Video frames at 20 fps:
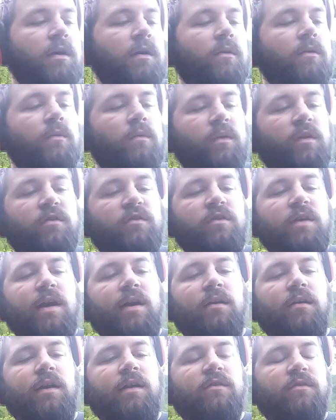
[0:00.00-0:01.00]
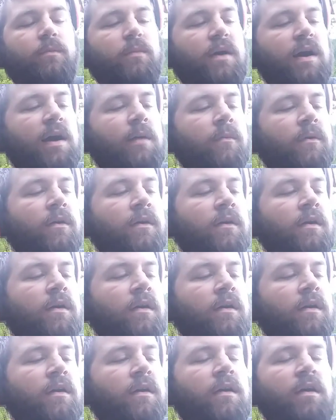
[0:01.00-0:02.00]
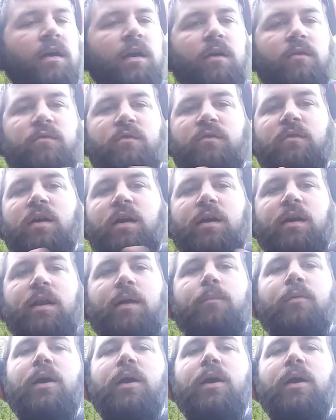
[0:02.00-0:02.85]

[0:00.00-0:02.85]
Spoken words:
know, when the striker hits the primer, it's just knocking that